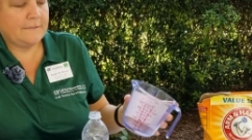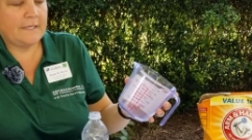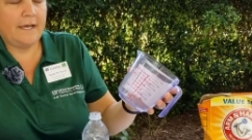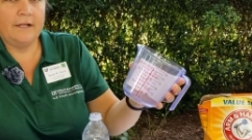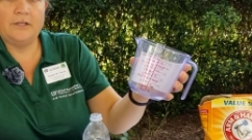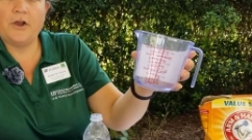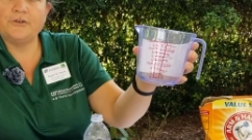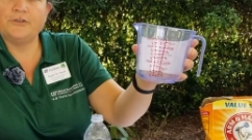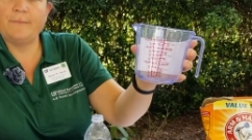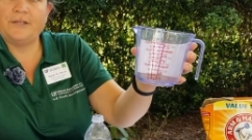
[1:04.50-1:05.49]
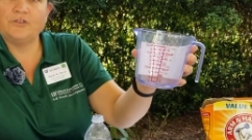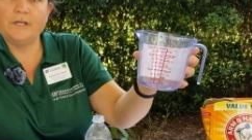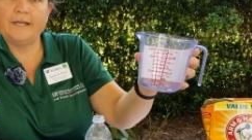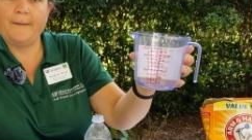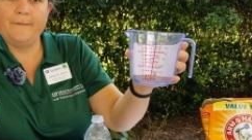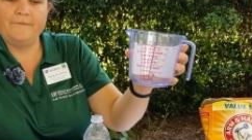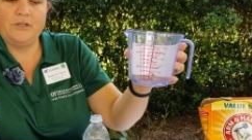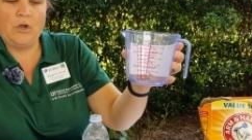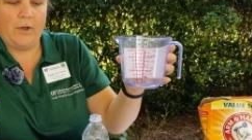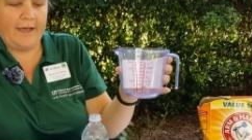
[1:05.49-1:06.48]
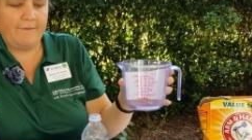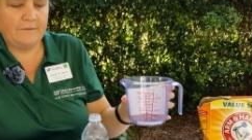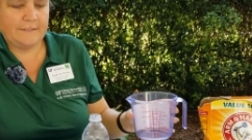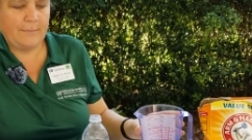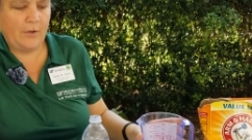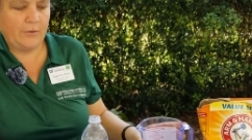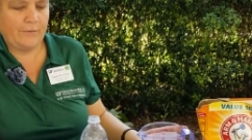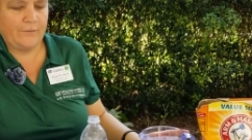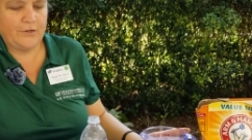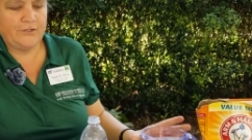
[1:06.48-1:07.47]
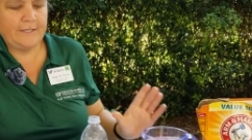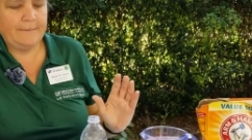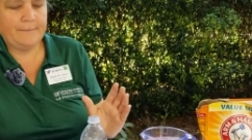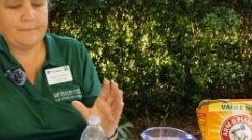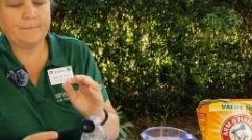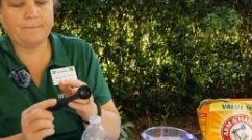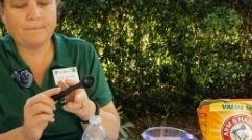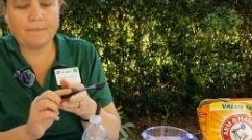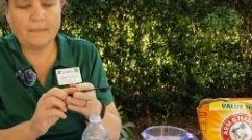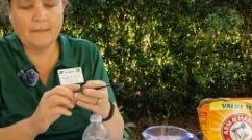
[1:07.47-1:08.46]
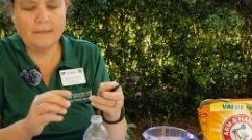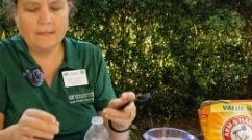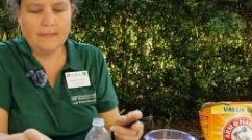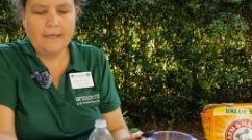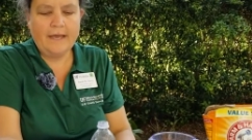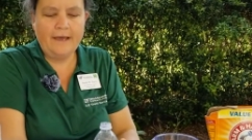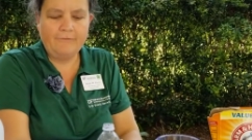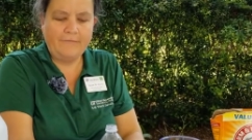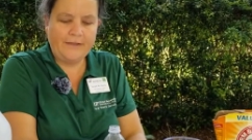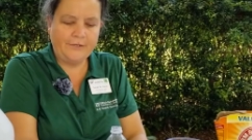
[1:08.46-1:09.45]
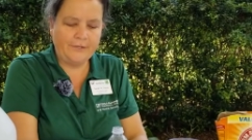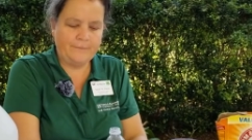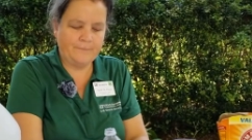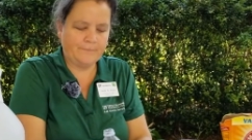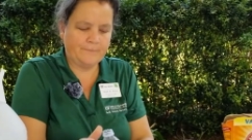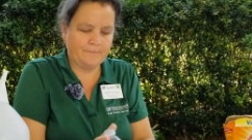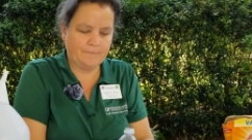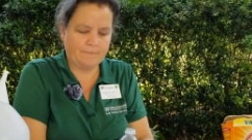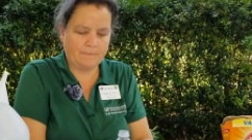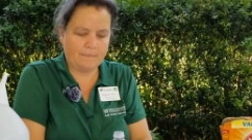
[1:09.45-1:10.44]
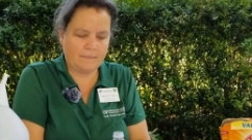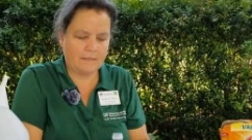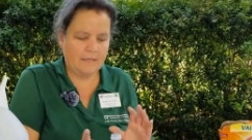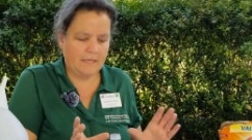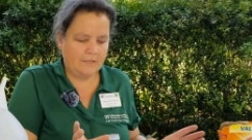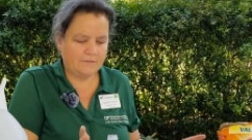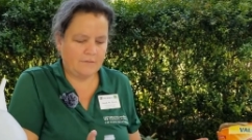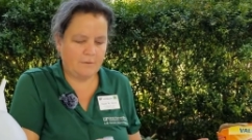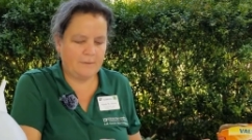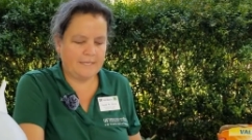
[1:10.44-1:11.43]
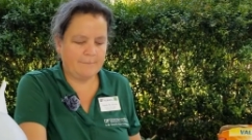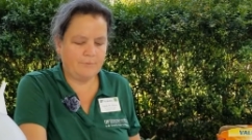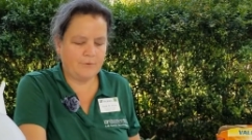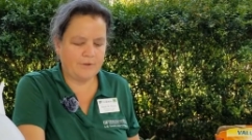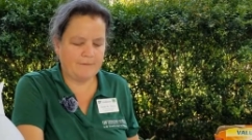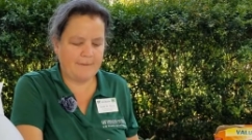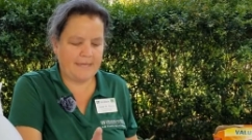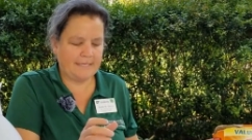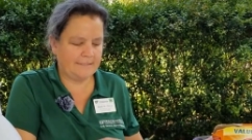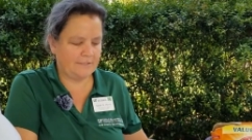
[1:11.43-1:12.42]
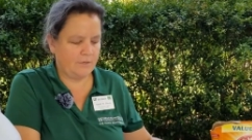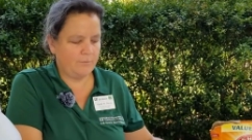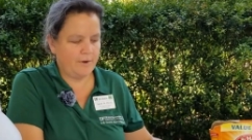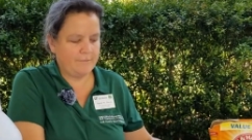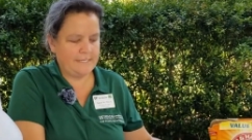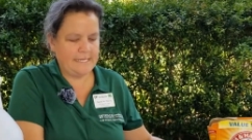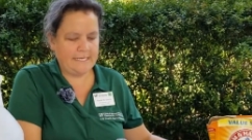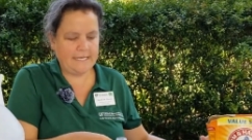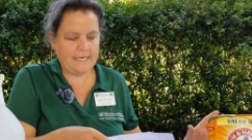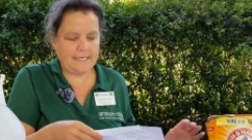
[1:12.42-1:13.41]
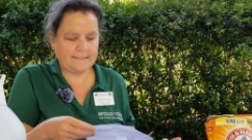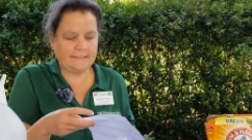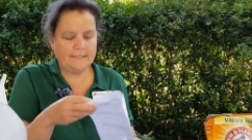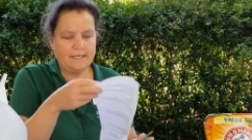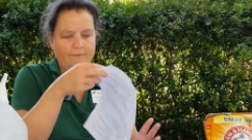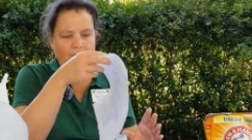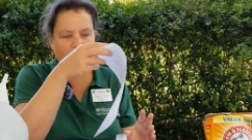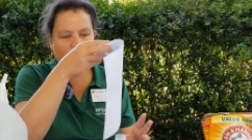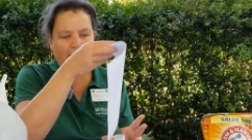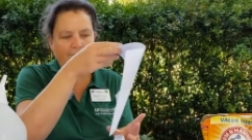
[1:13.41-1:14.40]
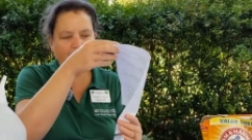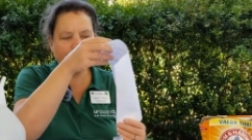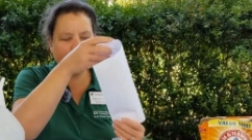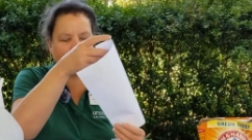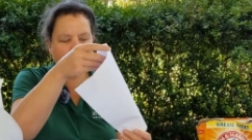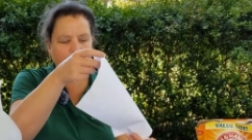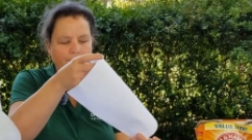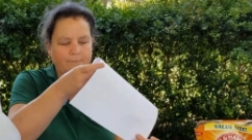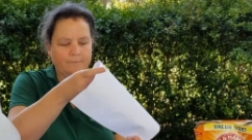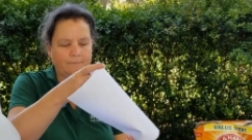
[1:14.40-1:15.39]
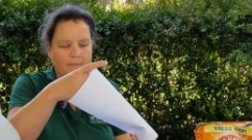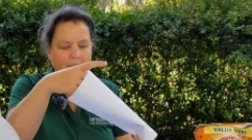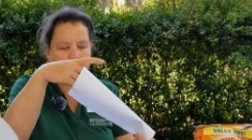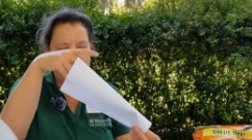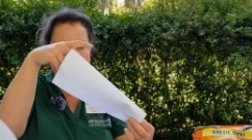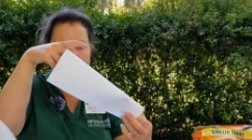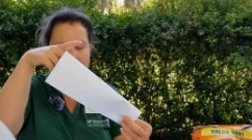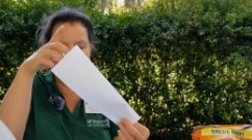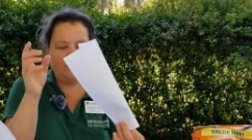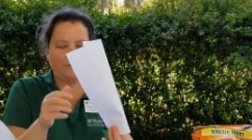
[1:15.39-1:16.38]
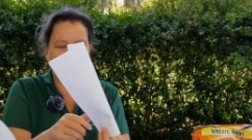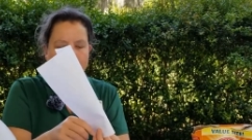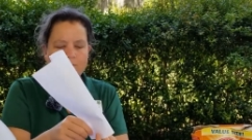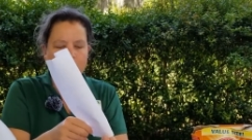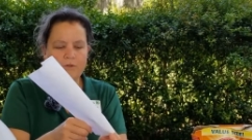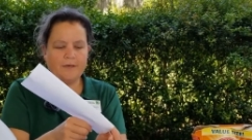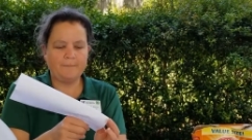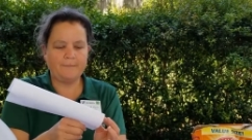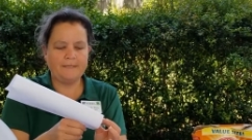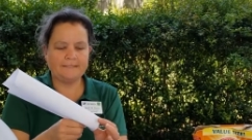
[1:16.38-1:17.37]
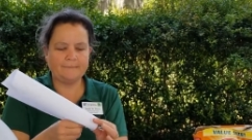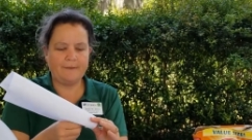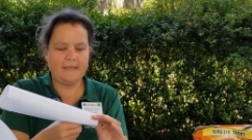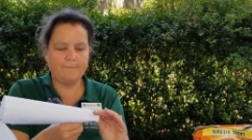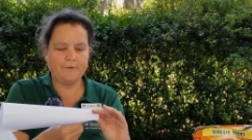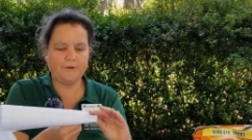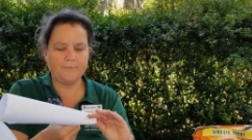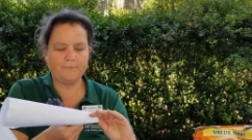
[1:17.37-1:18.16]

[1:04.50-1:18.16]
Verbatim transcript: a larger measuring cup if you don't have the smaller version. A funnel, so that we can pour the baking soda where we need it. You don't have a funnel, um, you can roll up a piece of paper